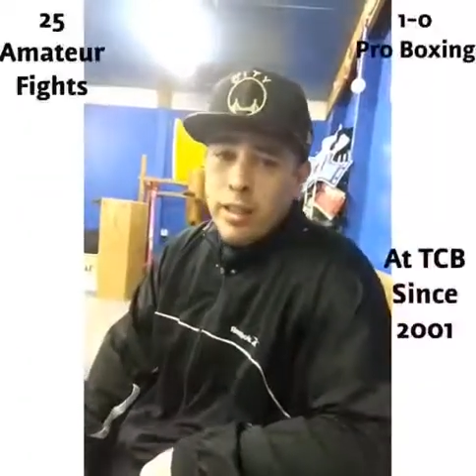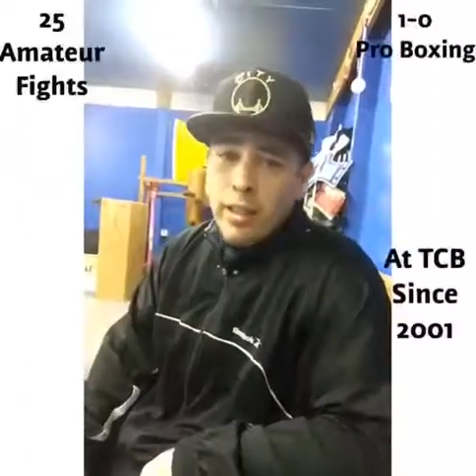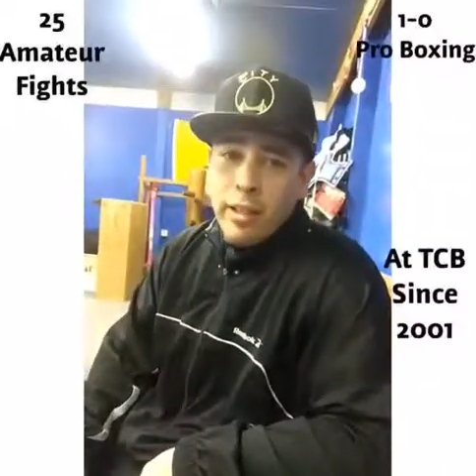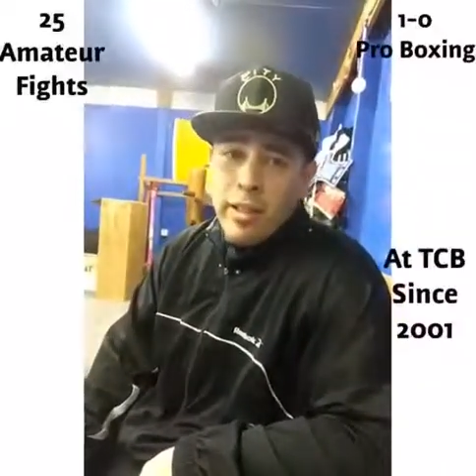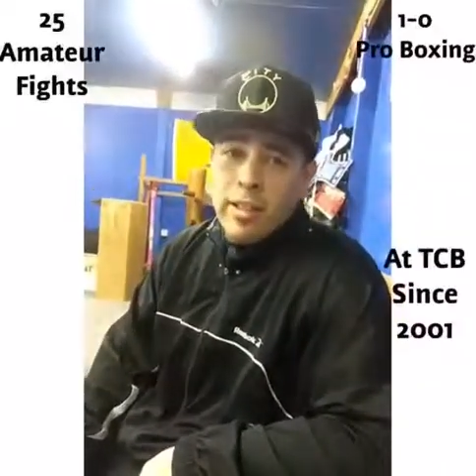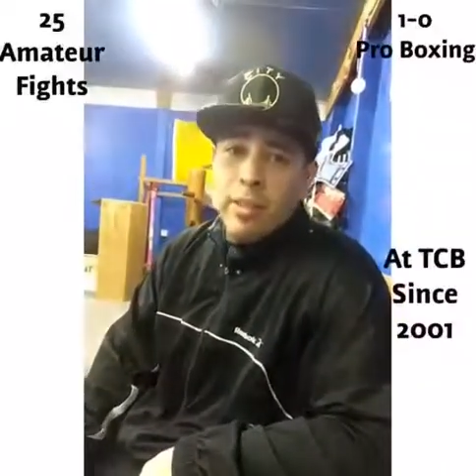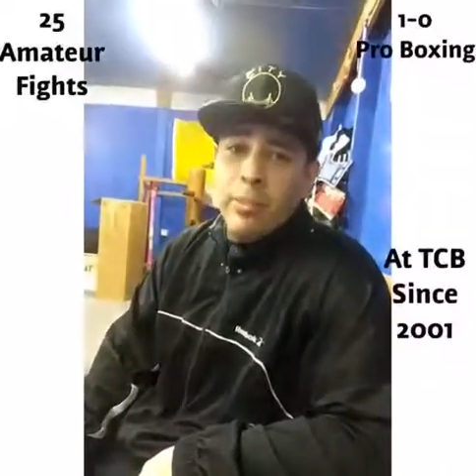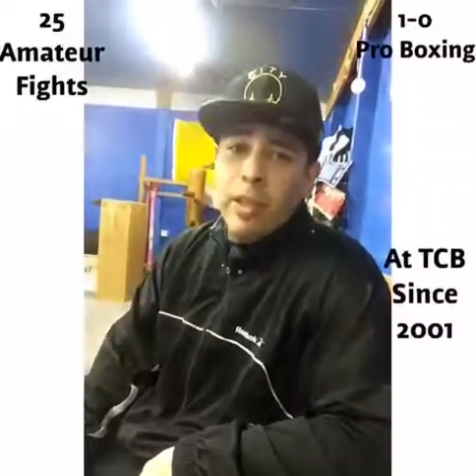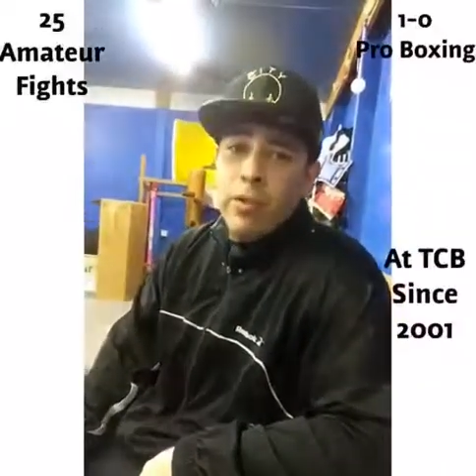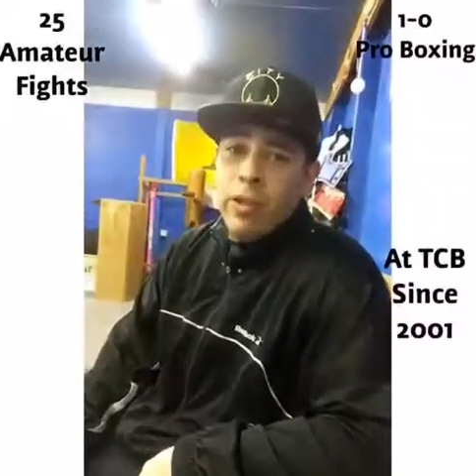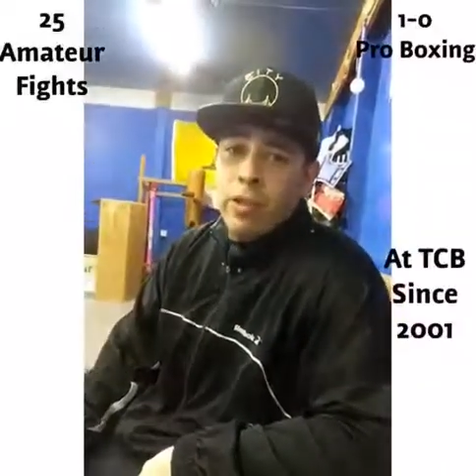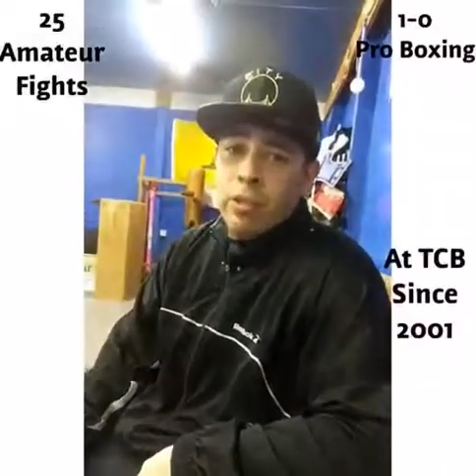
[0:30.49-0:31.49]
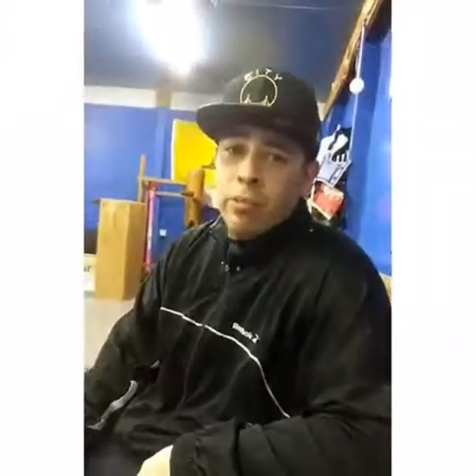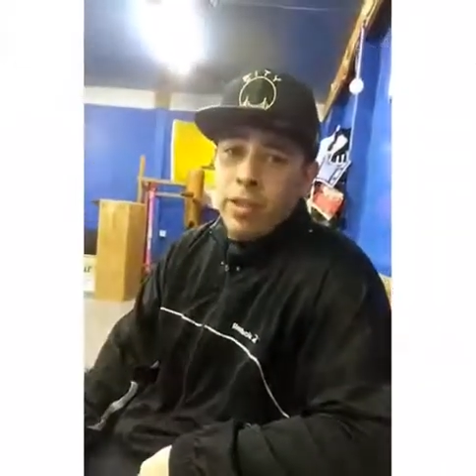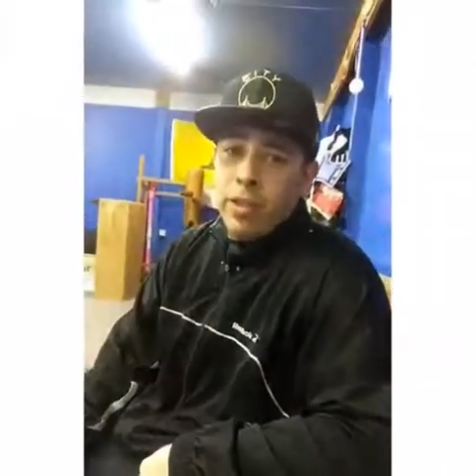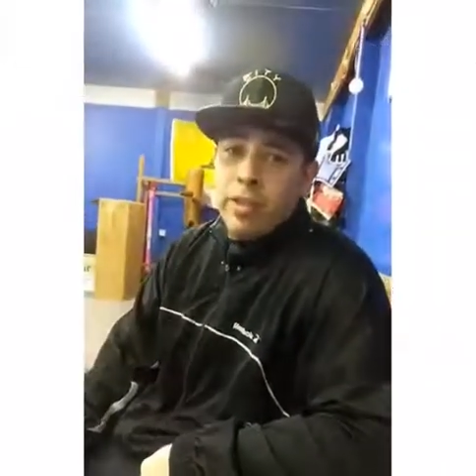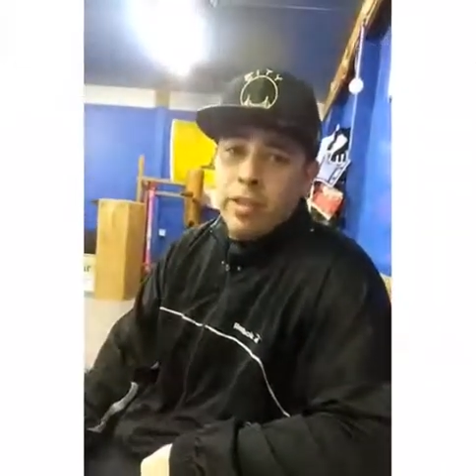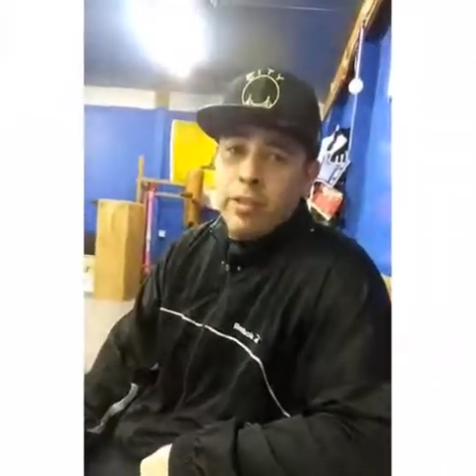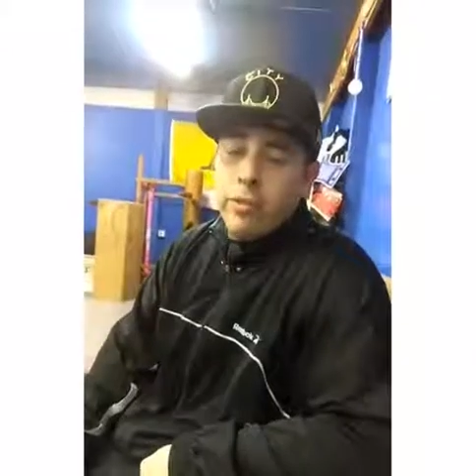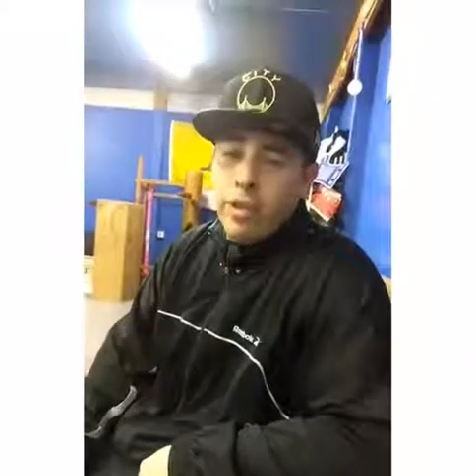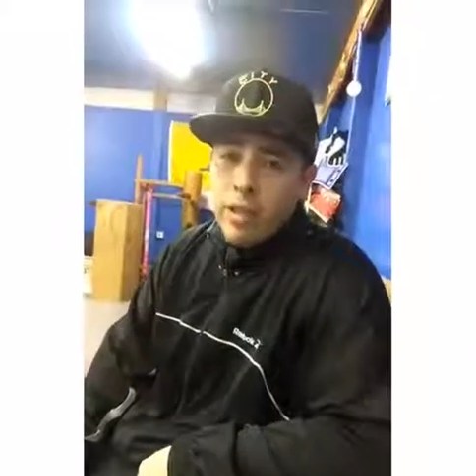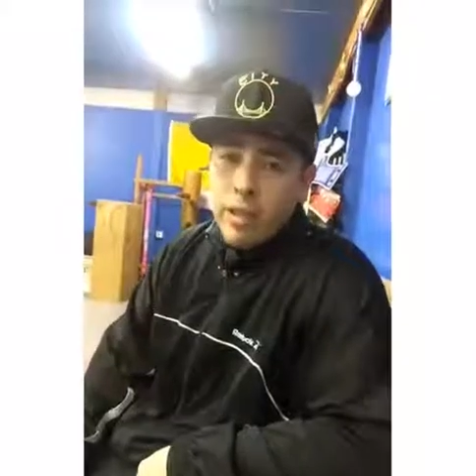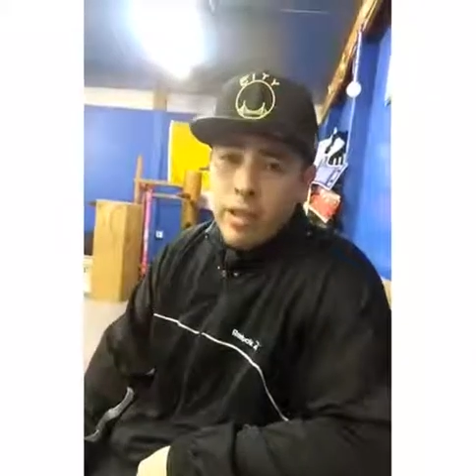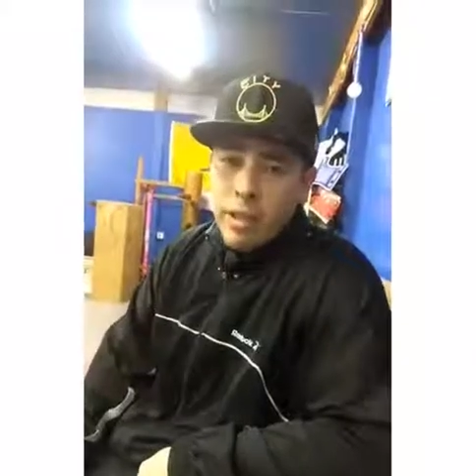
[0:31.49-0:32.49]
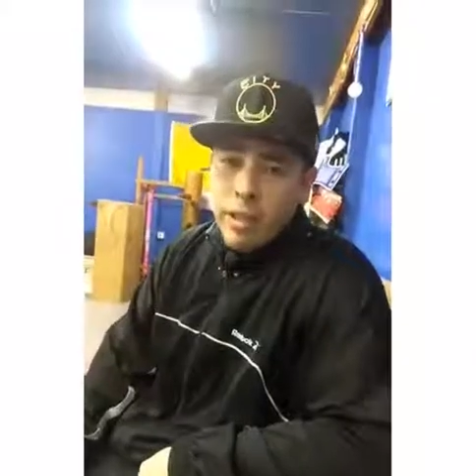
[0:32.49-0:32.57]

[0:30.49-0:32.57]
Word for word: and this is my official prediction for the